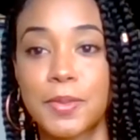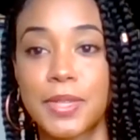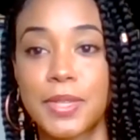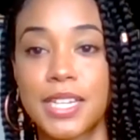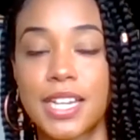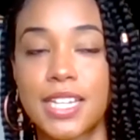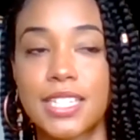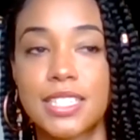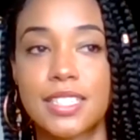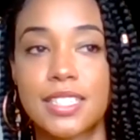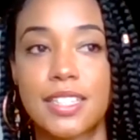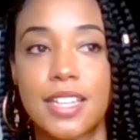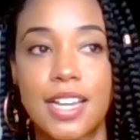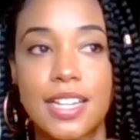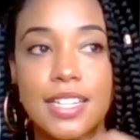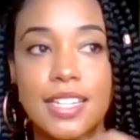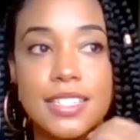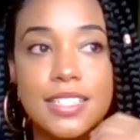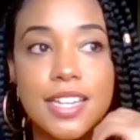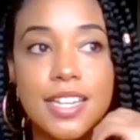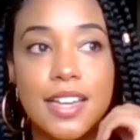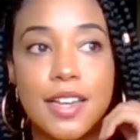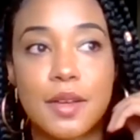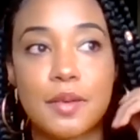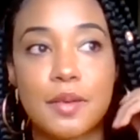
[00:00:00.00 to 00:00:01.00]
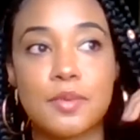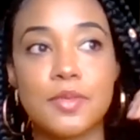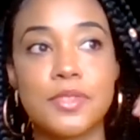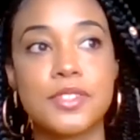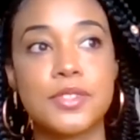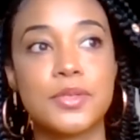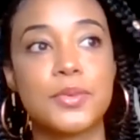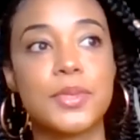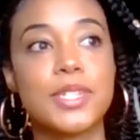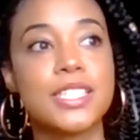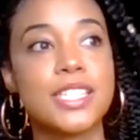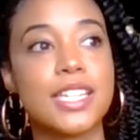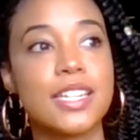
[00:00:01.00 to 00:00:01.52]
because a lot of times
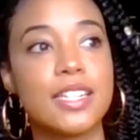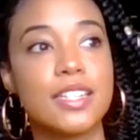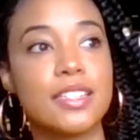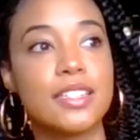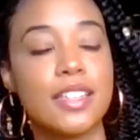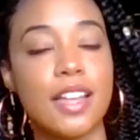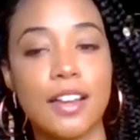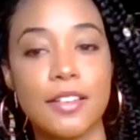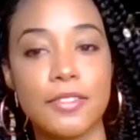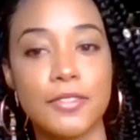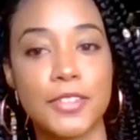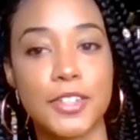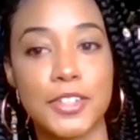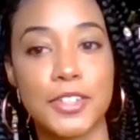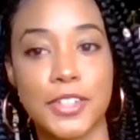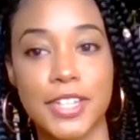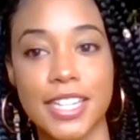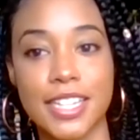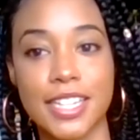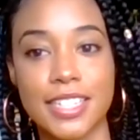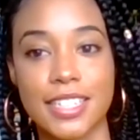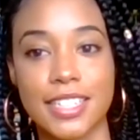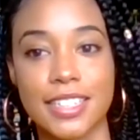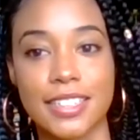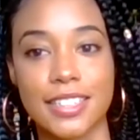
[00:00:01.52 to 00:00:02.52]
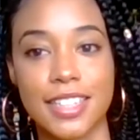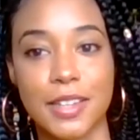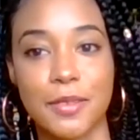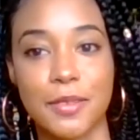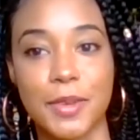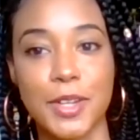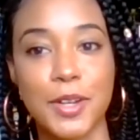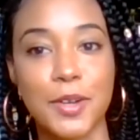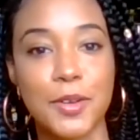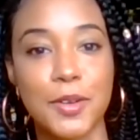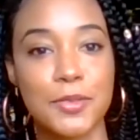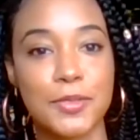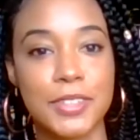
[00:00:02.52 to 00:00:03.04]
we take a lot for granted. Like
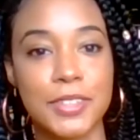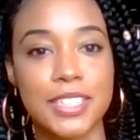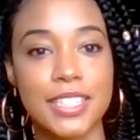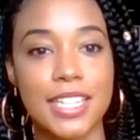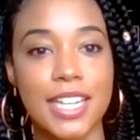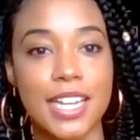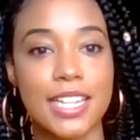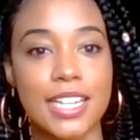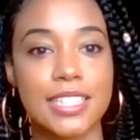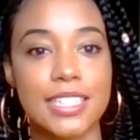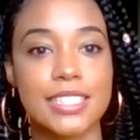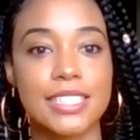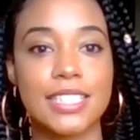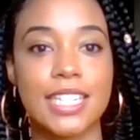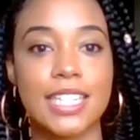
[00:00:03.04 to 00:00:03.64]
we don't realize